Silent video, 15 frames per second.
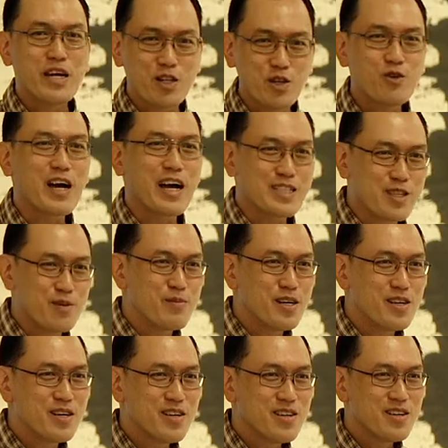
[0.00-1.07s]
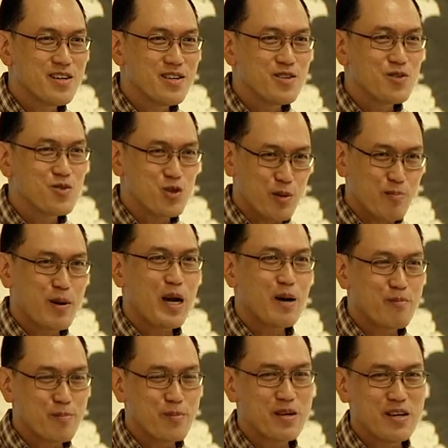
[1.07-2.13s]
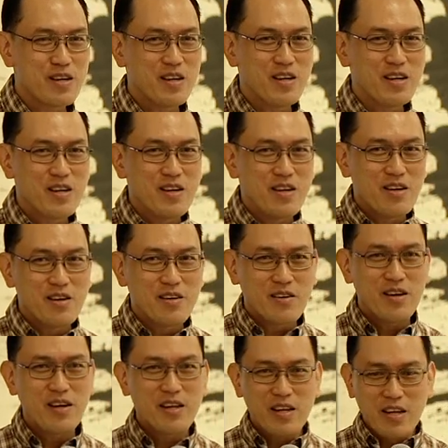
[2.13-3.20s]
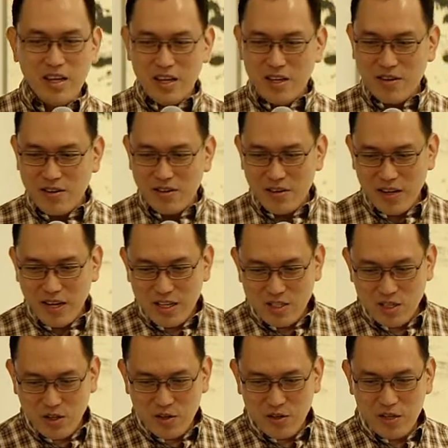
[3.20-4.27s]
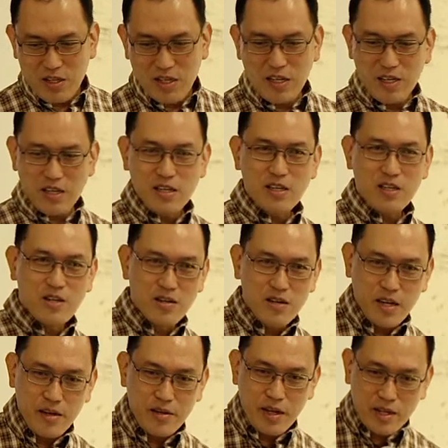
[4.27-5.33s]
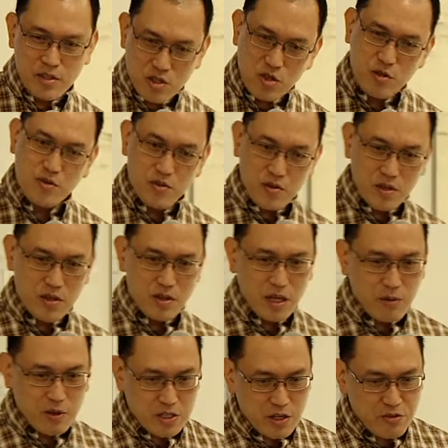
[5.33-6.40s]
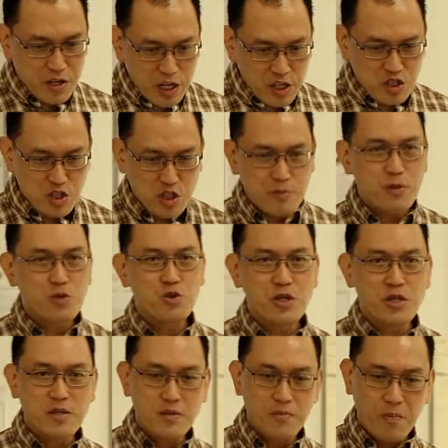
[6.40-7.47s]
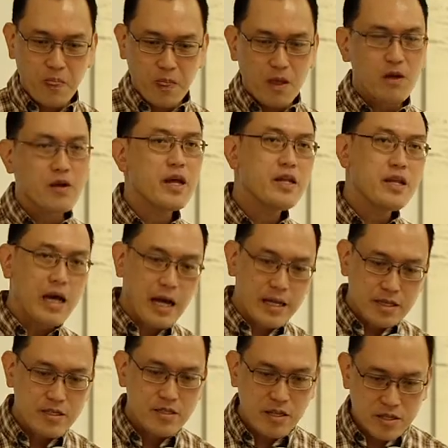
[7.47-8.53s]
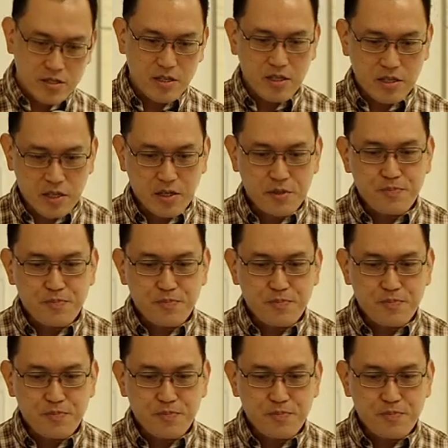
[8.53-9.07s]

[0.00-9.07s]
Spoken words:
a new customer to a pub, right? Okay, so here, and so there was a relationship between, the artist and the sitter,